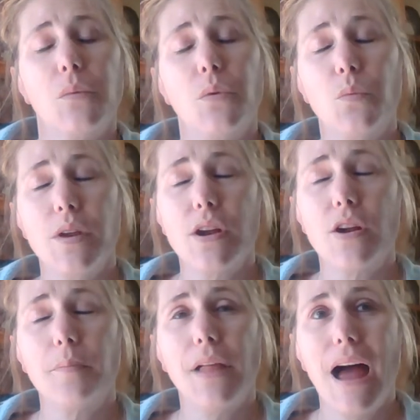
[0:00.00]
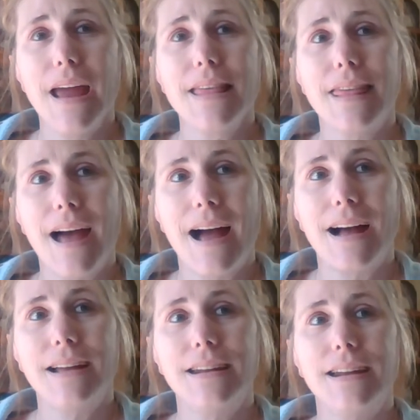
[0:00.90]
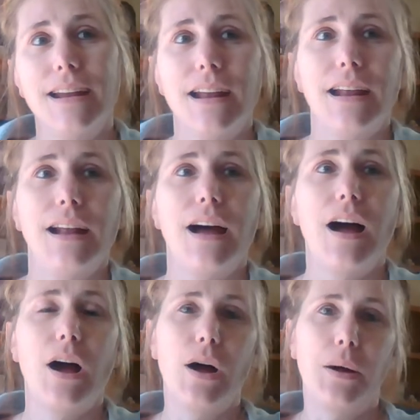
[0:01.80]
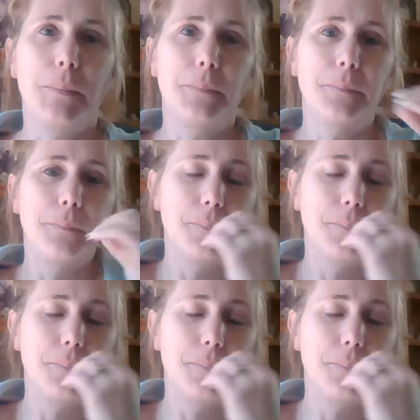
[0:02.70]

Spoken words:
when we are applying that, um,